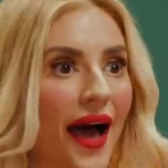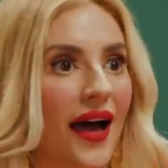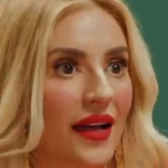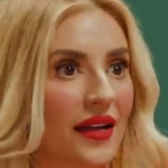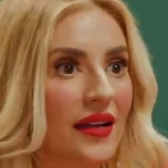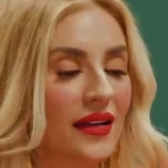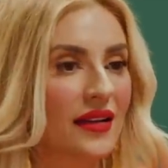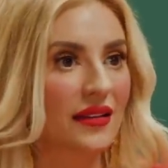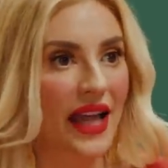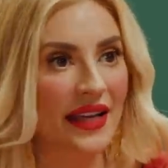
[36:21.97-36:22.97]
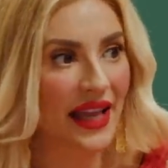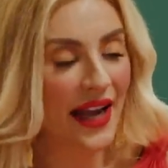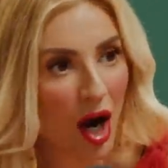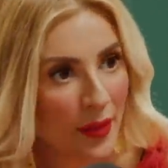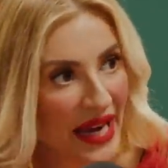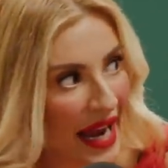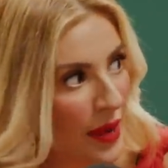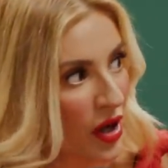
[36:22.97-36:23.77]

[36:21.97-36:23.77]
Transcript: Yeah, like and that's on like, me. Like Armie too.